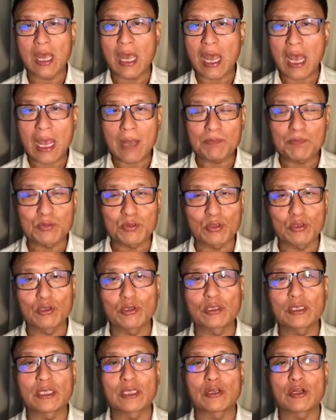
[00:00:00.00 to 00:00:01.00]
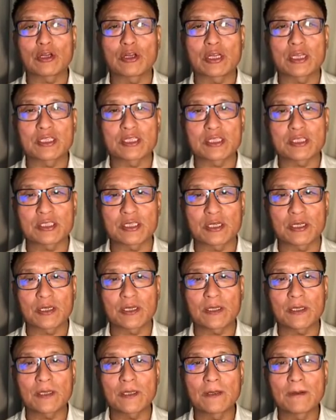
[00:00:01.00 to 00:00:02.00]
absolutely not
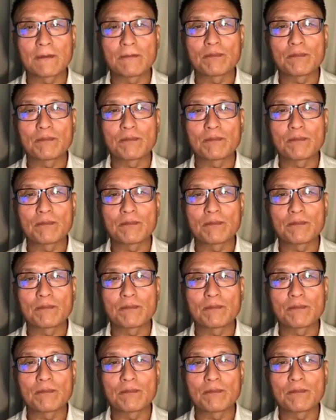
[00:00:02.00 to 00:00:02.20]
necessary.